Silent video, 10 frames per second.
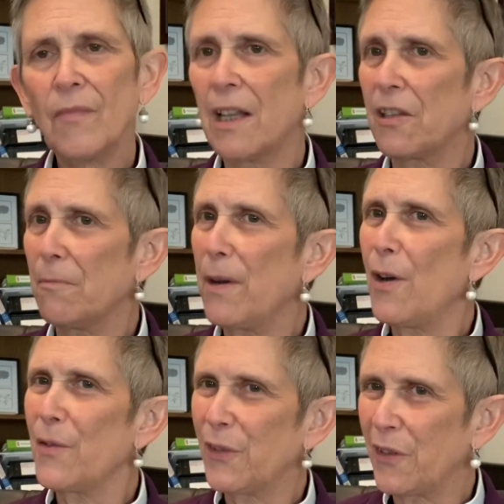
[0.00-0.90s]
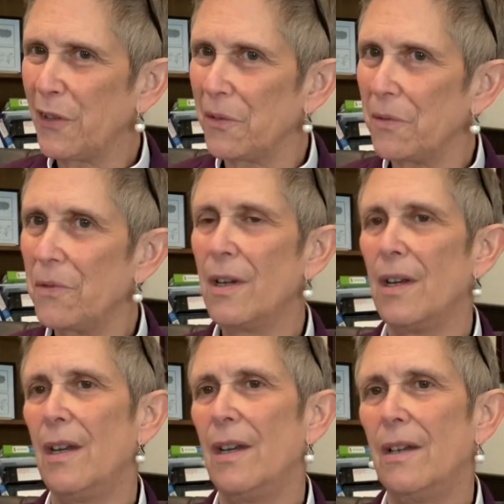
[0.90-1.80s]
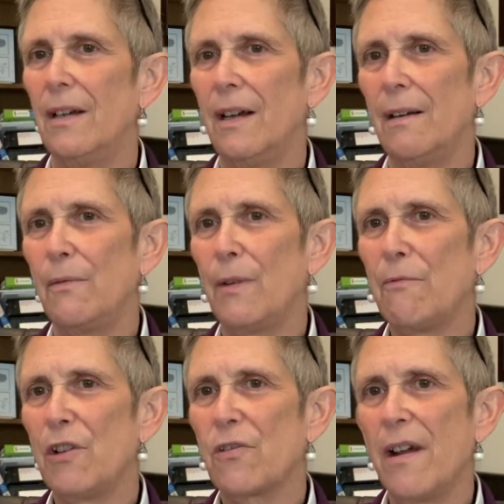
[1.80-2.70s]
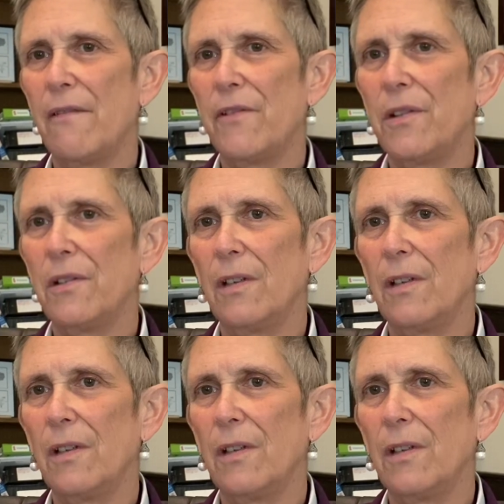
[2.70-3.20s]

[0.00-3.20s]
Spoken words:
As opposed to when we travel